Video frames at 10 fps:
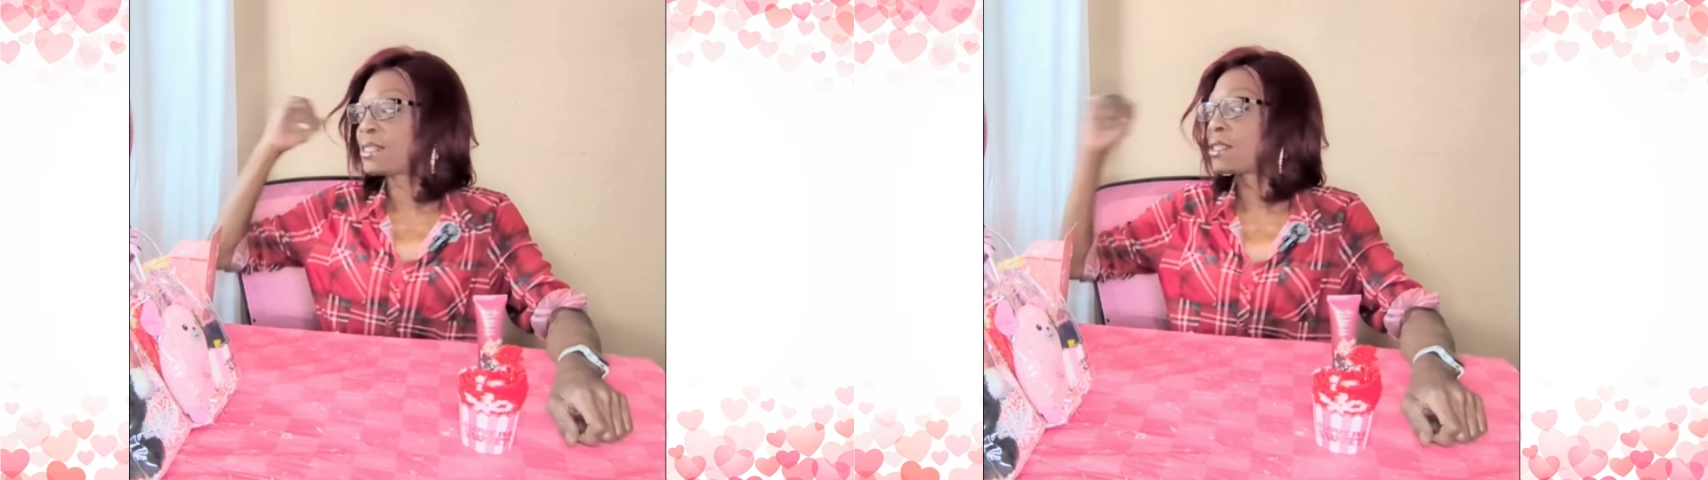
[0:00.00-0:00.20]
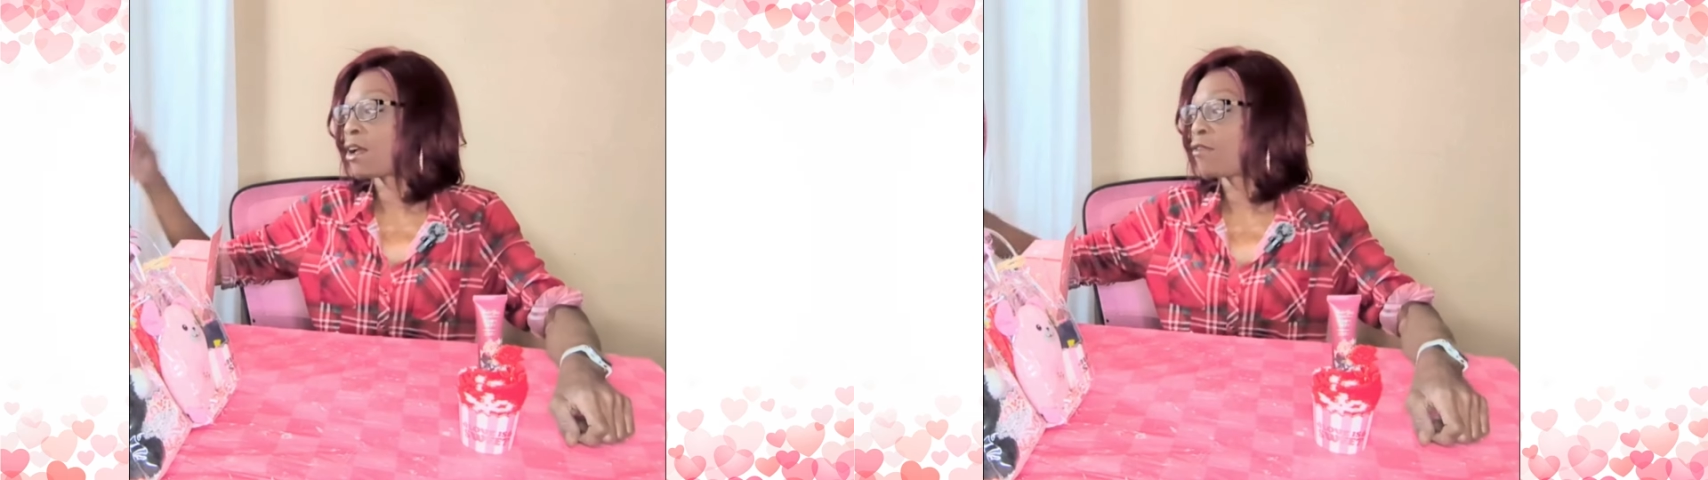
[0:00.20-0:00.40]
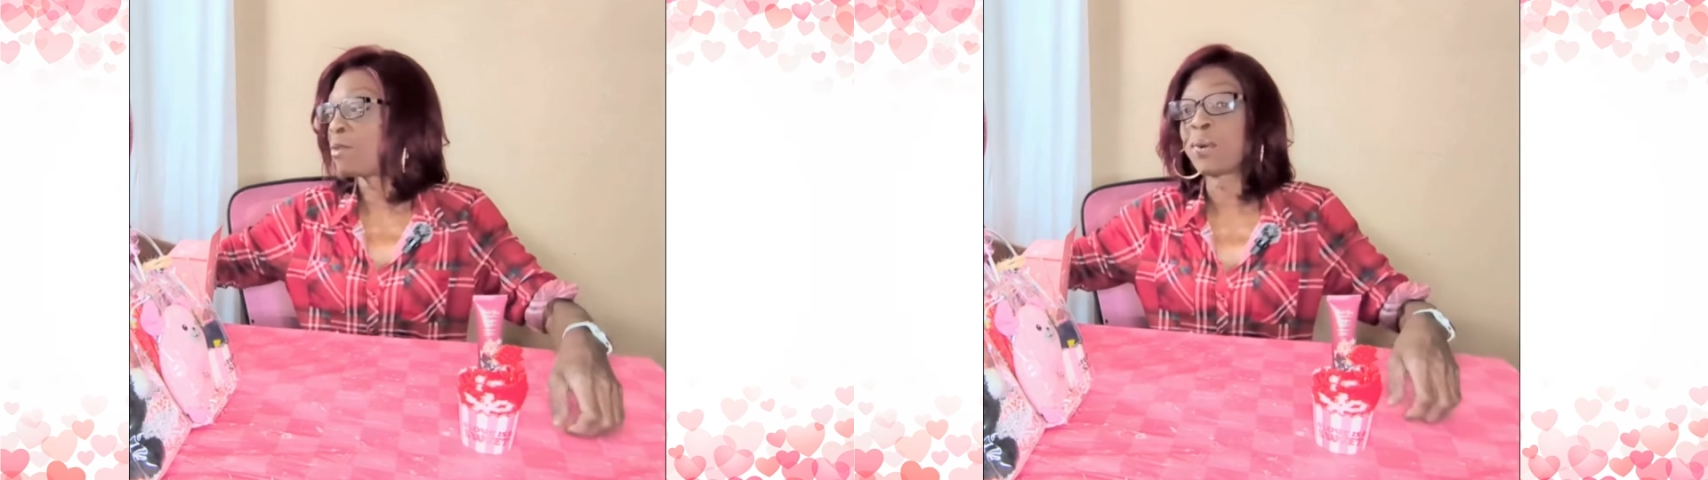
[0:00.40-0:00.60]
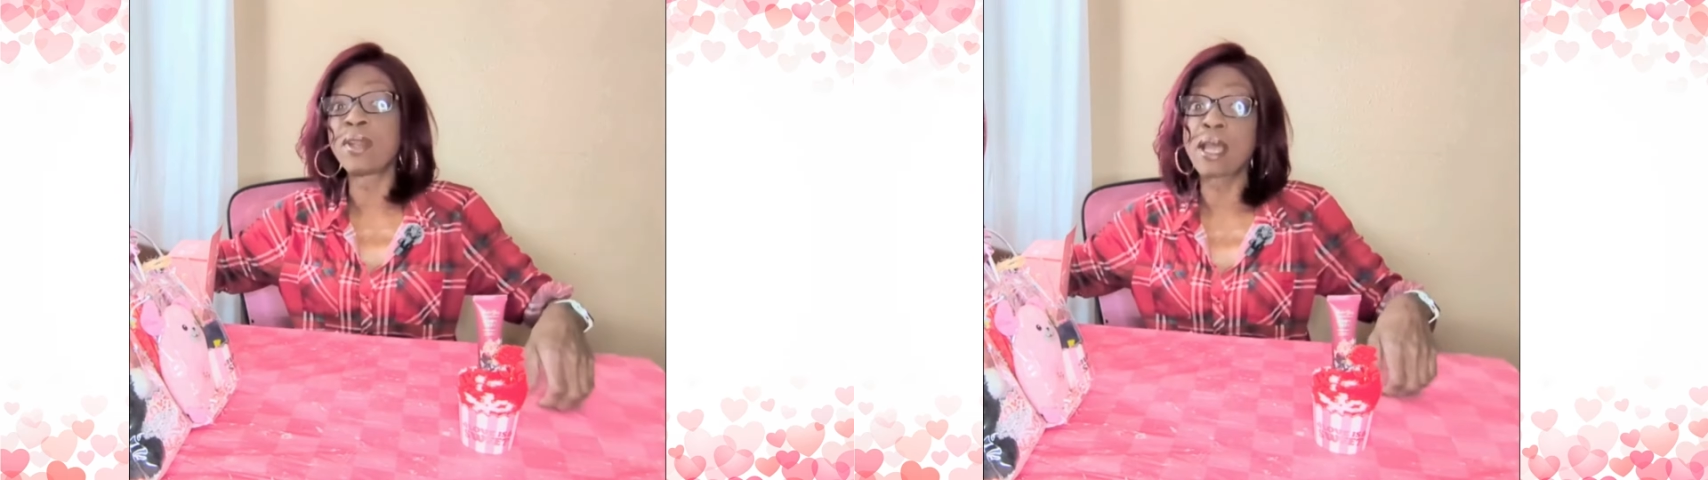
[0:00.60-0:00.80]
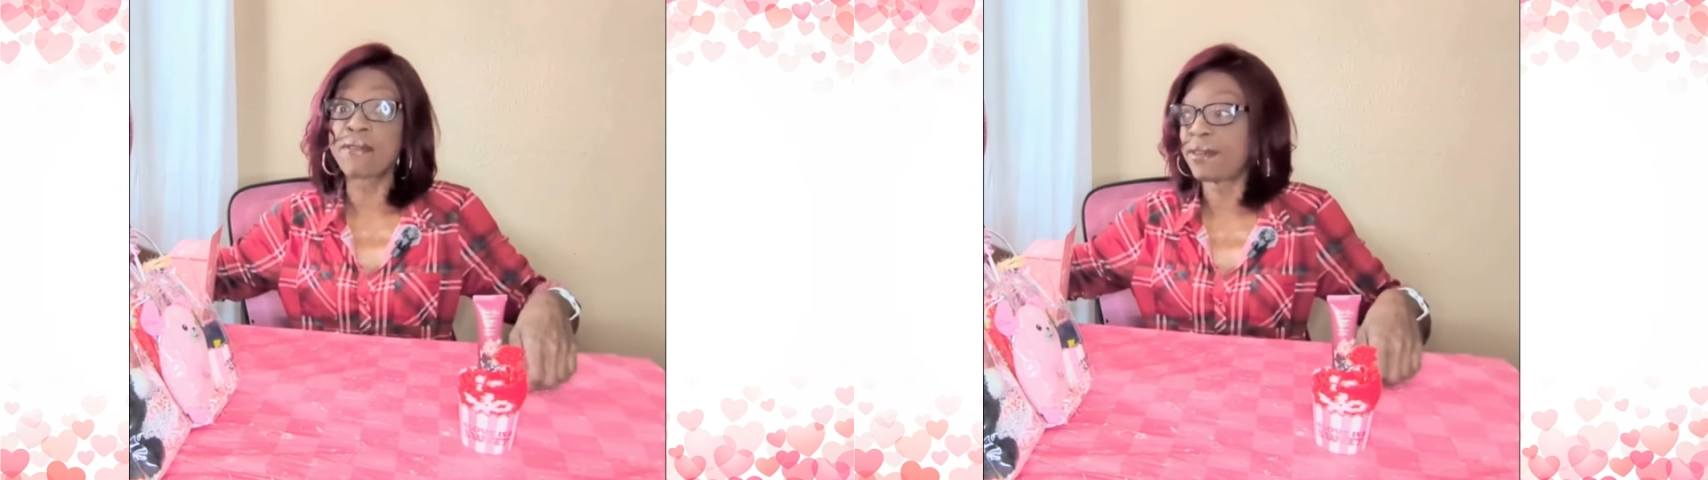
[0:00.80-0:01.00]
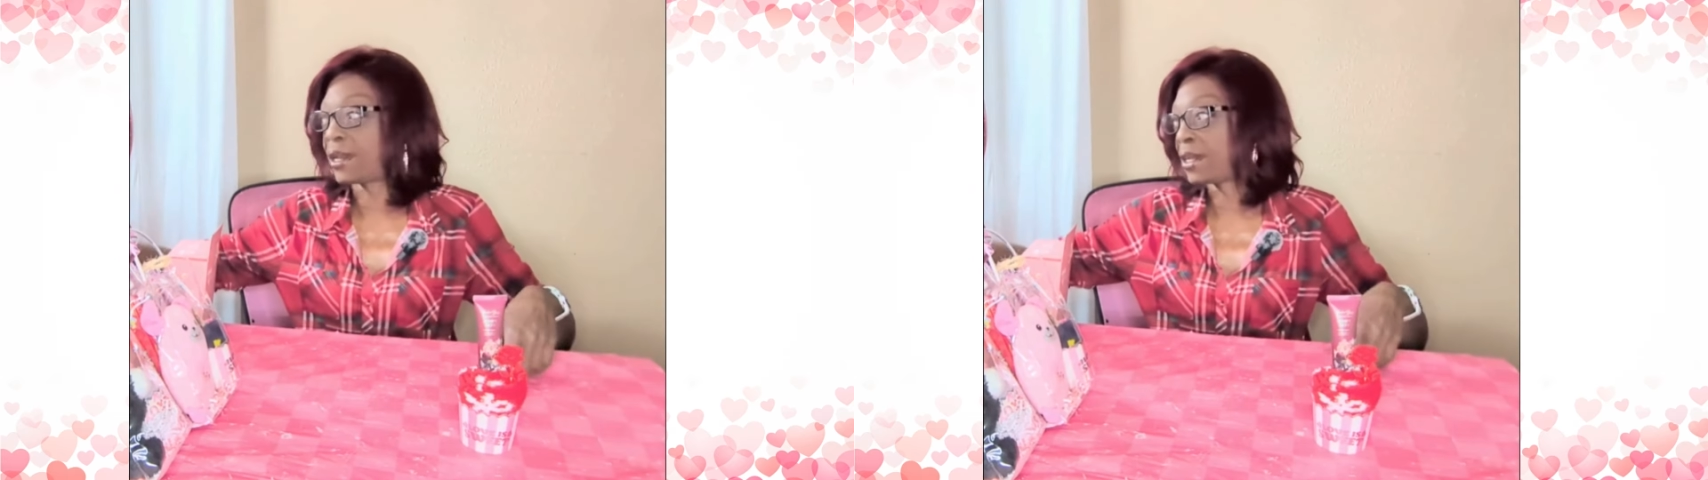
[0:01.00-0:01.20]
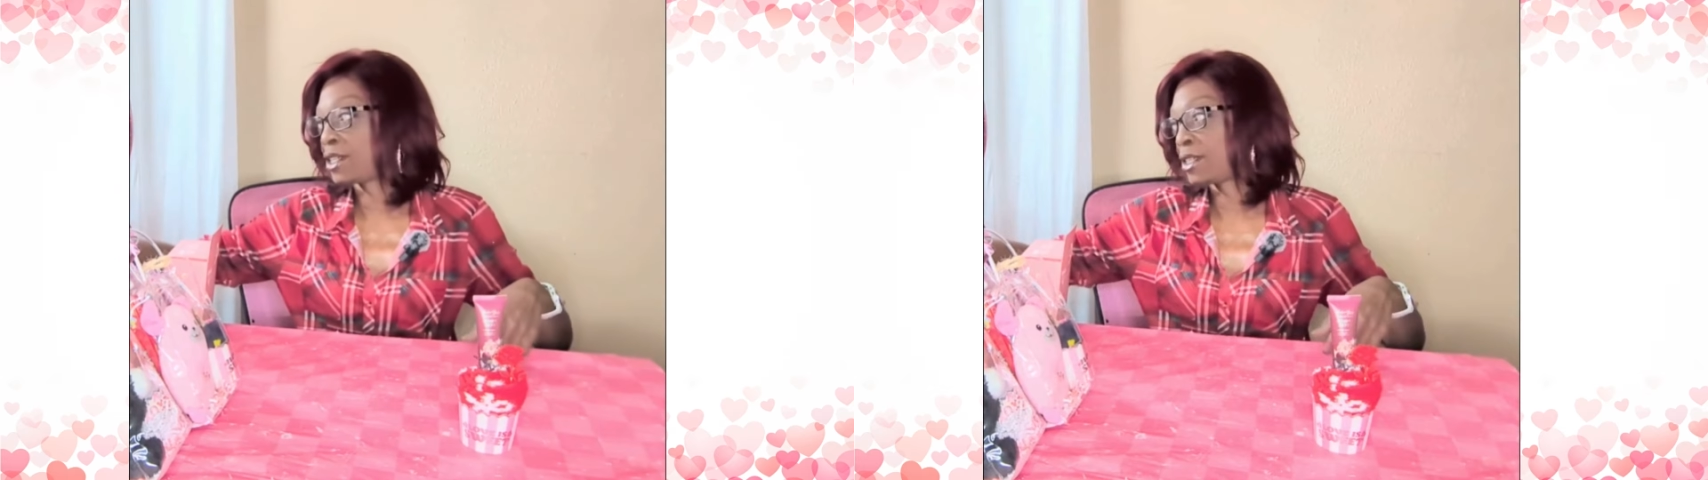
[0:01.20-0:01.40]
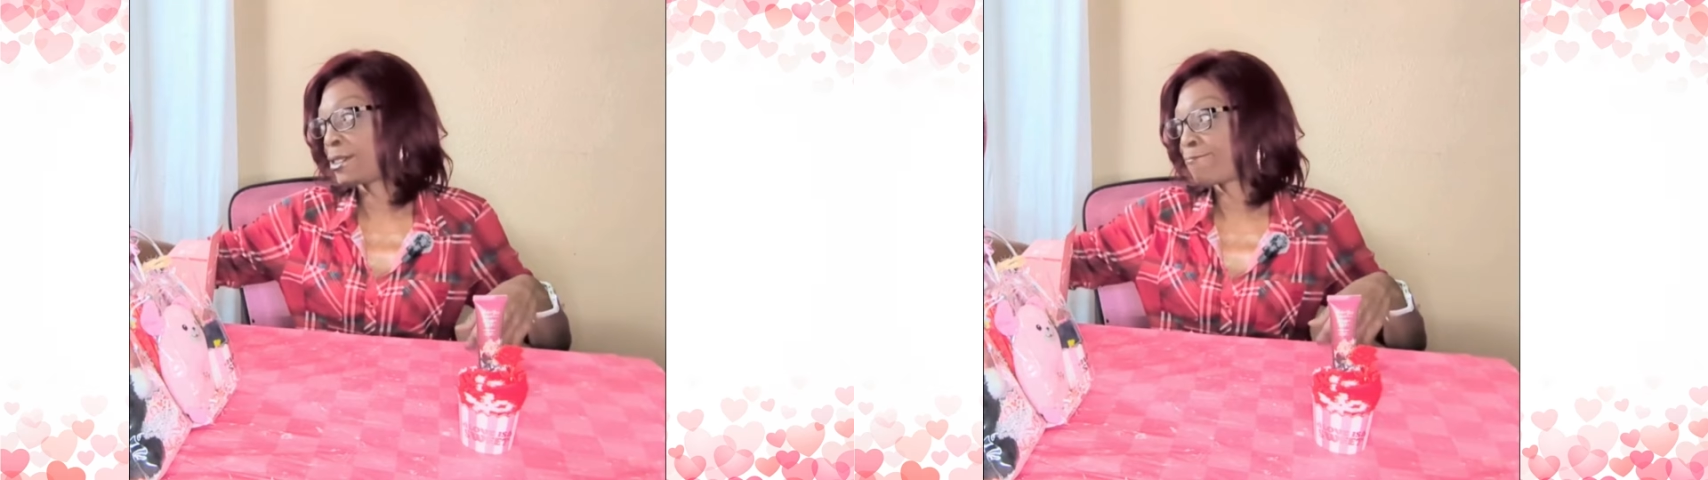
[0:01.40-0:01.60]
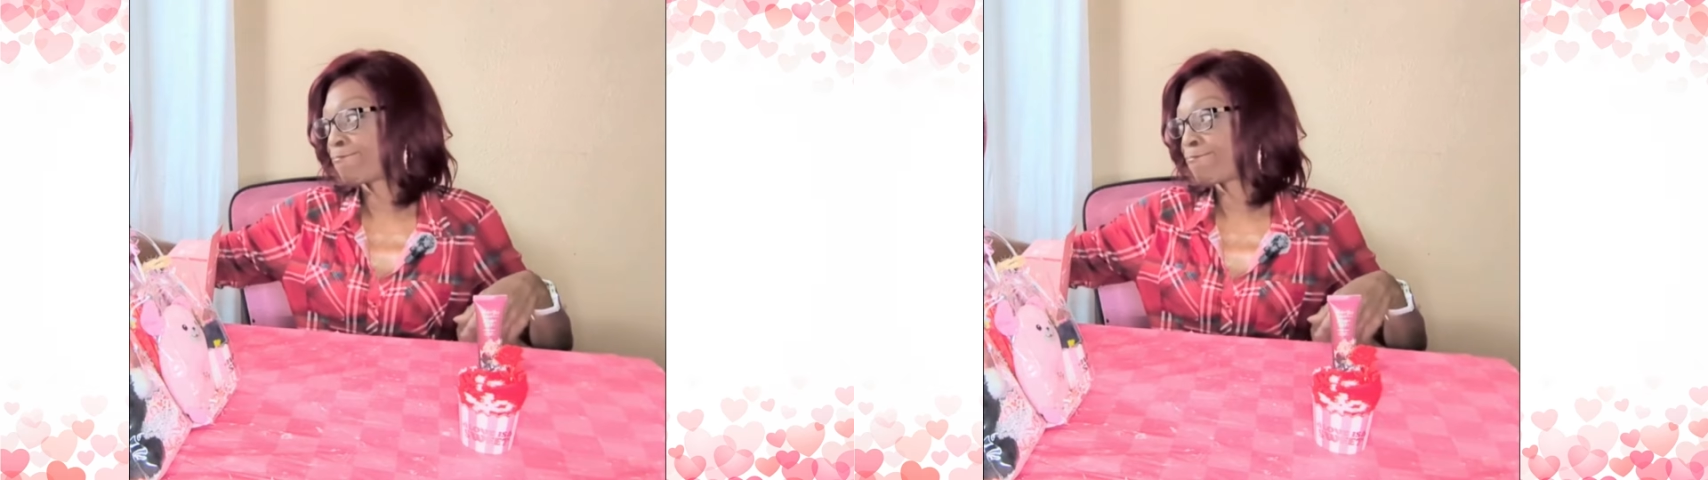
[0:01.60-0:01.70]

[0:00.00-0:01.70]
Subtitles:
itself, but we're not finished.